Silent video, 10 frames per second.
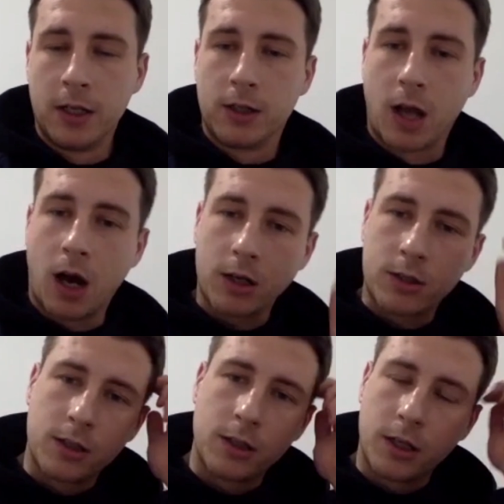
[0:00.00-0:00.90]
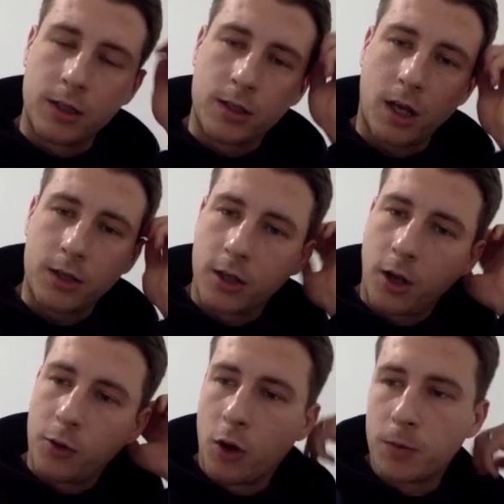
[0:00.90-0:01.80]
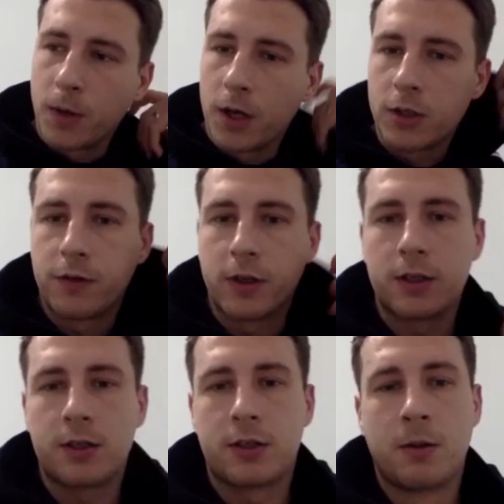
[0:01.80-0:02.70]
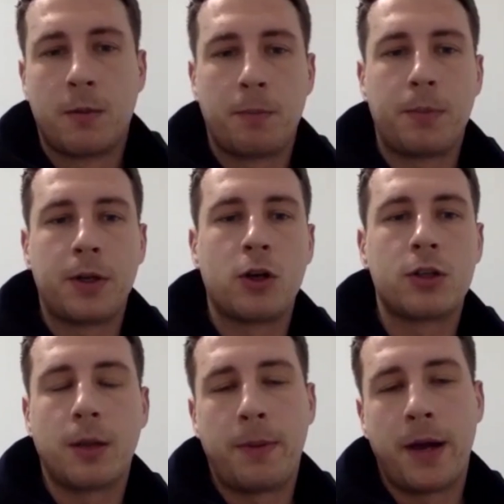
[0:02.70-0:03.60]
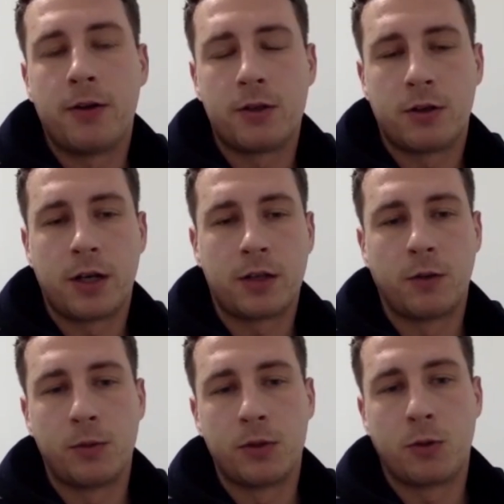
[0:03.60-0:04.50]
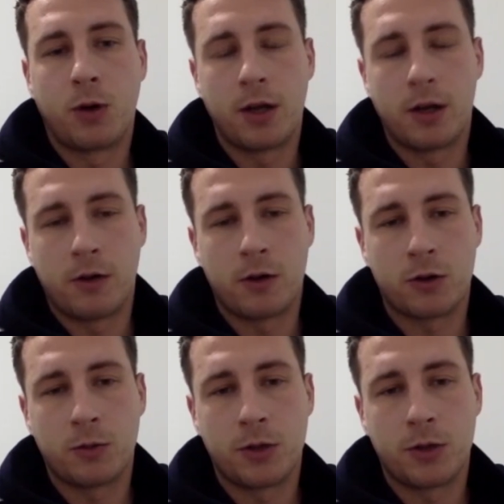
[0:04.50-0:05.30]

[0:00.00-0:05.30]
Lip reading: Hucks and Suts, I don't know as much if it's because their parents are ex-footballers while they're at Wroxham.